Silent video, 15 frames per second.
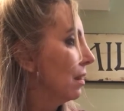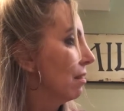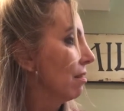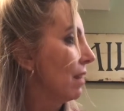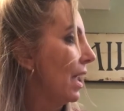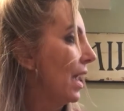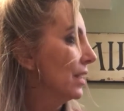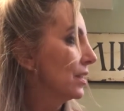
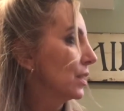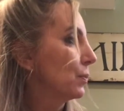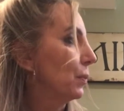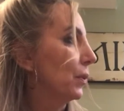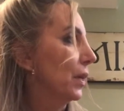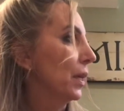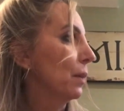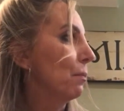Last
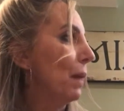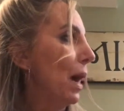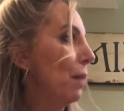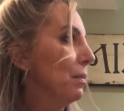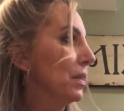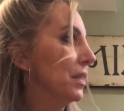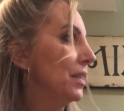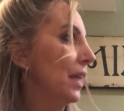spring, Mom
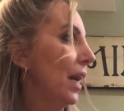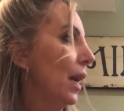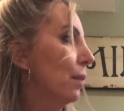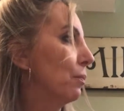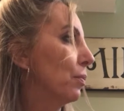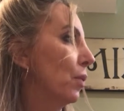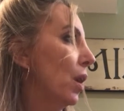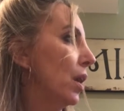and
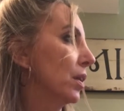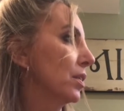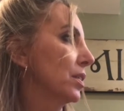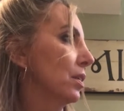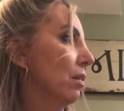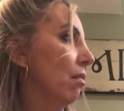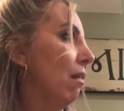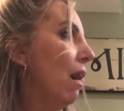Dad brought us
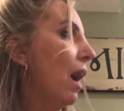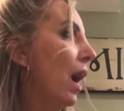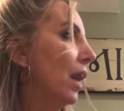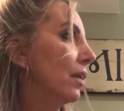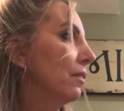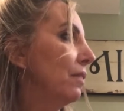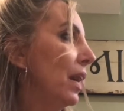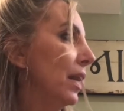a lot
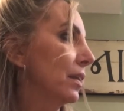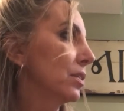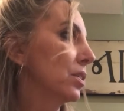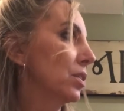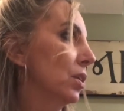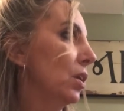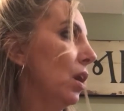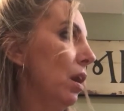of eggs
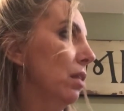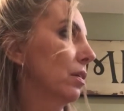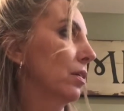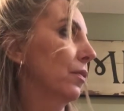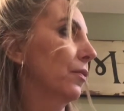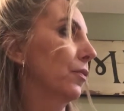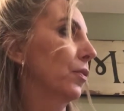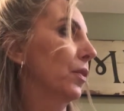to
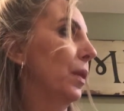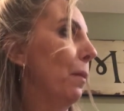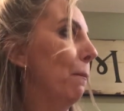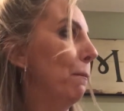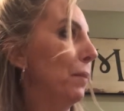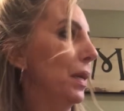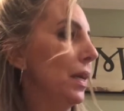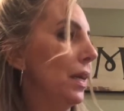color for the
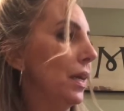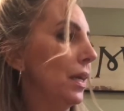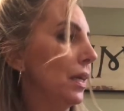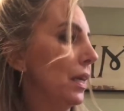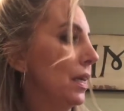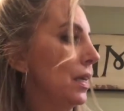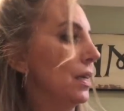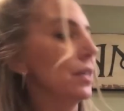
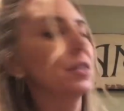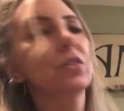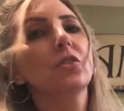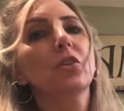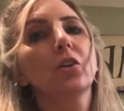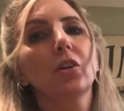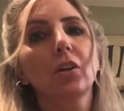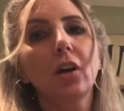big
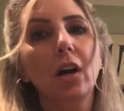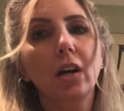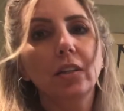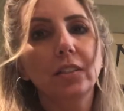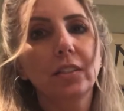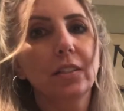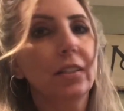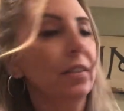Easter
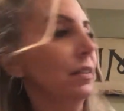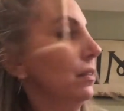hunt.